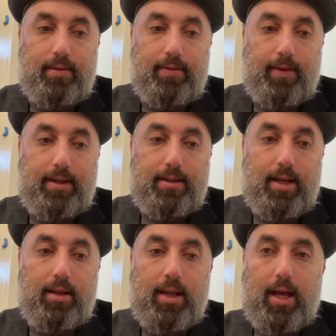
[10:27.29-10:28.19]
I
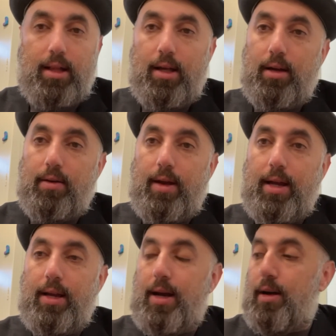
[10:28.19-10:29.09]
sell Kellogg
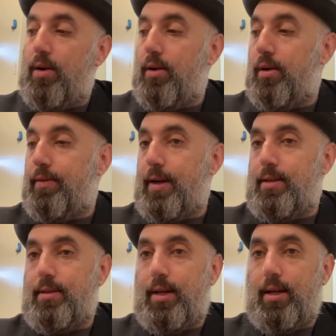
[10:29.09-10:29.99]
right now, or if I
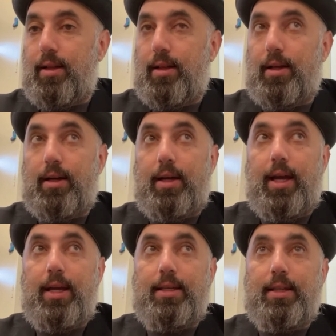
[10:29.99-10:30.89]
sell
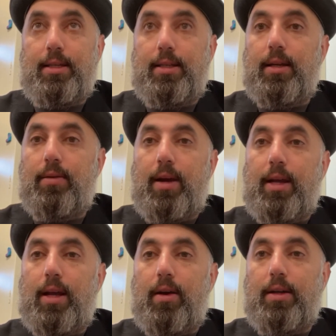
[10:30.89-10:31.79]
AT&T right
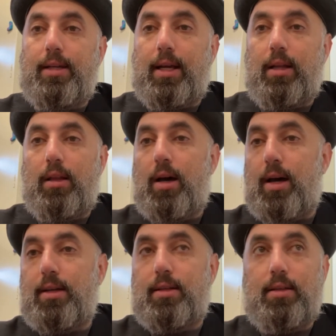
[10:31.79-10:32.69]
now, I take a
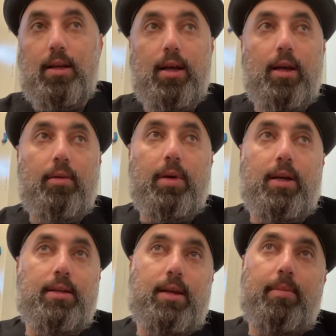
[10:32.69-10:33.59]
loss
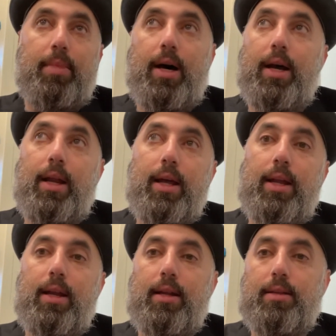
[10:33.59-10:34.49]
because I bought it
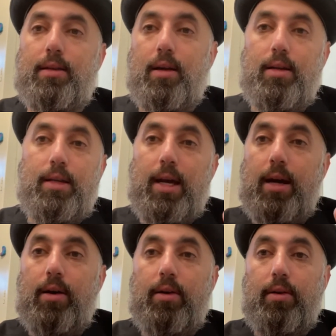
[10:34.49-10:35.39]
and it's gone
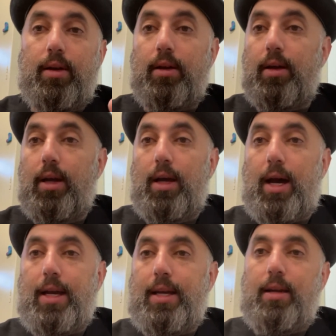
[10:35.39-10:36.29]
down, and
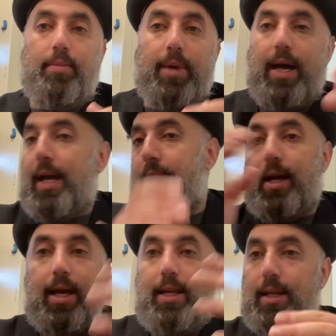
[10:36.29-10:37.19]
I didn't buy it,
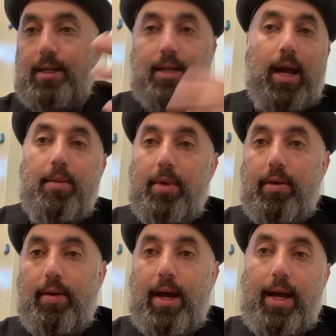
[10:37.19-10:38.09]
I didn't time it
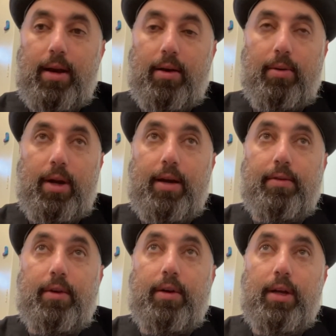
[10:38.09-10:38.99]
right, or
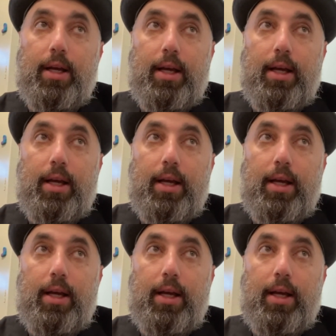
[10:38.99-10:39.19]
whatever.